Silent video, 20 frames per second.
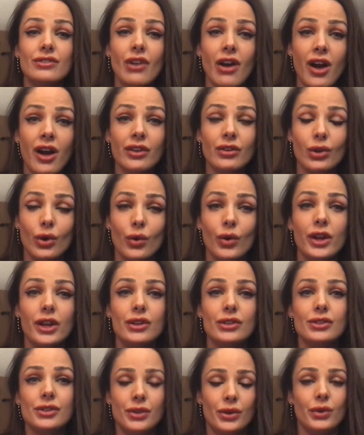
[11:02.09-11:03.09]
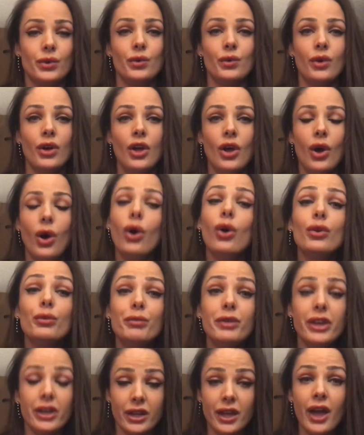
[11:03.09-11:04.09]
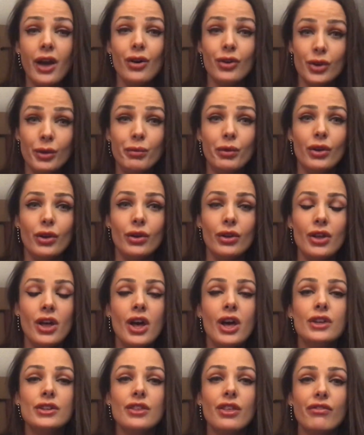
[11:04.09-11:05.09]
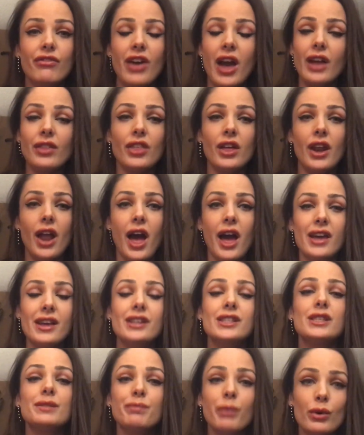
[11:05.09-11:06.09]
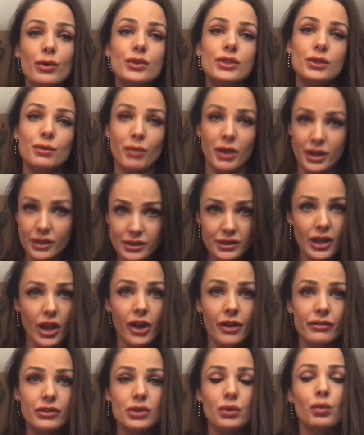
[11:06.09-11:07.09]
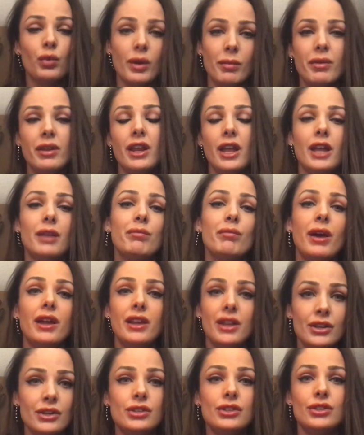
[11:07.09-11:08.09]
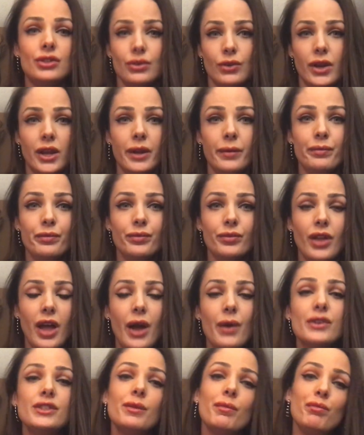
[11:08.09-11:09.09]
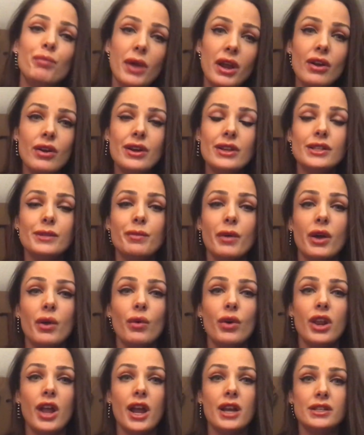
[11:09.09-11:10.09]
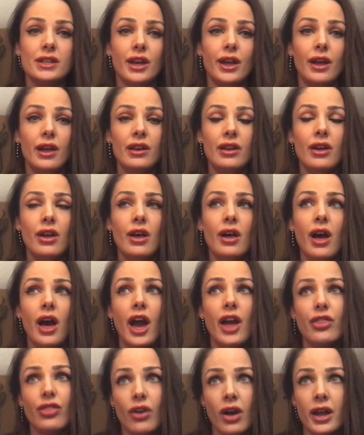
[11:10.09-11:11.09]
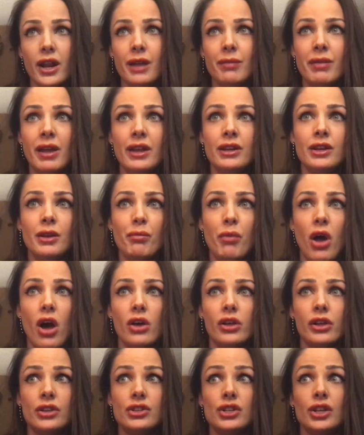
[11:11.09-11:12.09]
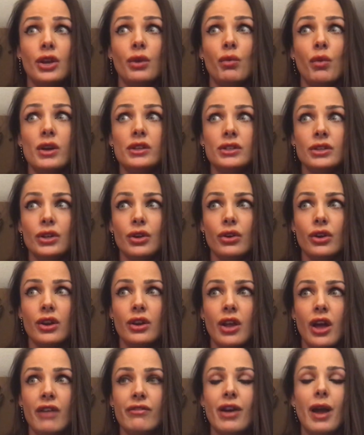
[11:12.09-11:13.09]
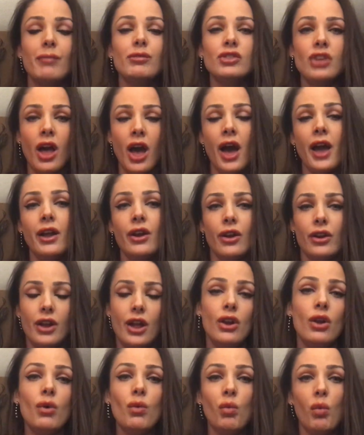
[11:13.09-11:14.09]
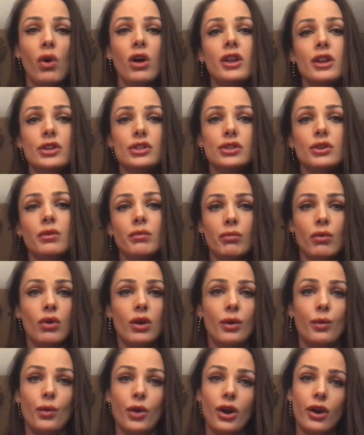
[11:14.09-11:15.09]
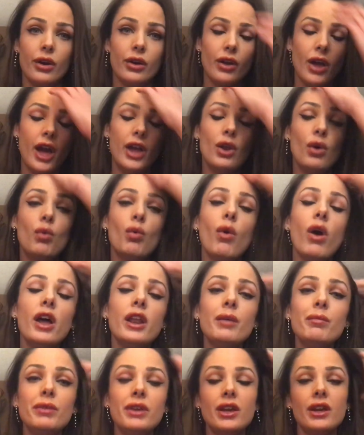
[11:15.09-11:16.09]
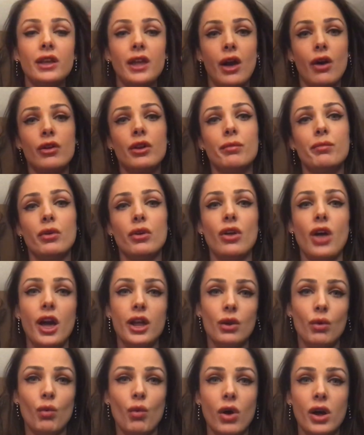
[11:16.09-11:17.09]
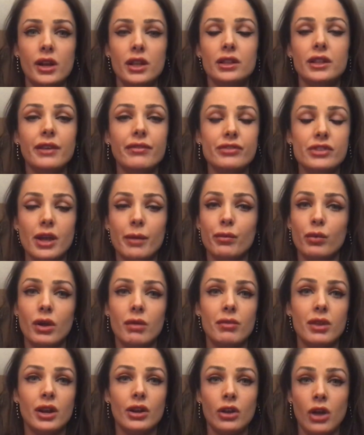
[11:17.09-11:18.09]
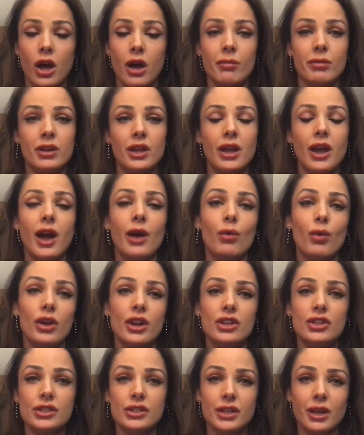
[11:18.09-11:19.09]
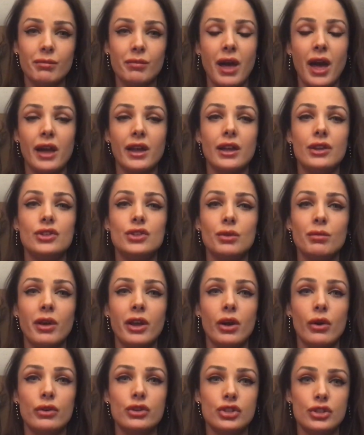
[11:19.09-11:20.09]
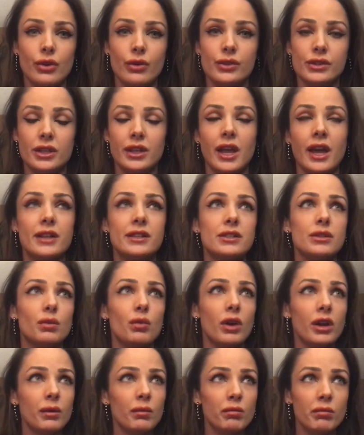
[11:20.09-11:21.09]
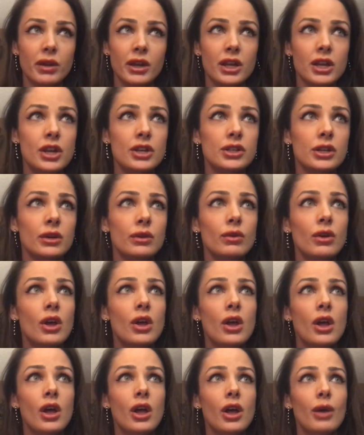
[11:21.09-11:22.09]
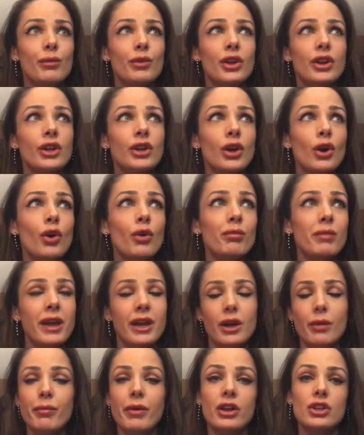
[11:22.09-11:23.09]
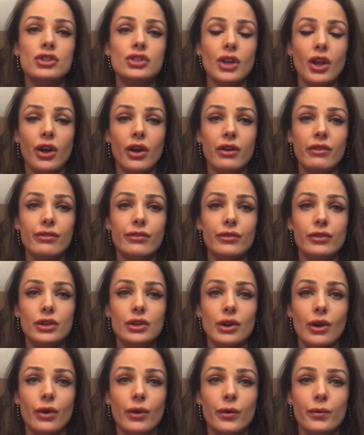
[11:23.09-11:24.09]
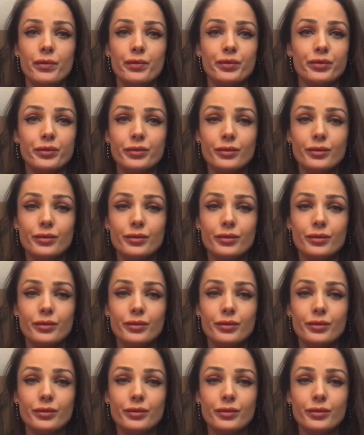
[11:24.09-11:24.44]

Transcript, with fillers: not going to hold me accountable to the fact that I exposed myself to women in my industry. I was embarrassed by what I did. I thought I made an apology. It wasn't good enough. I'm tired. I don't want to do more work. I don't want to be accountable. I don't want to lift up women in comedy. I want to just come back and do my own shows again. So what am I going to do? I'm going to go make a bunch of, you know,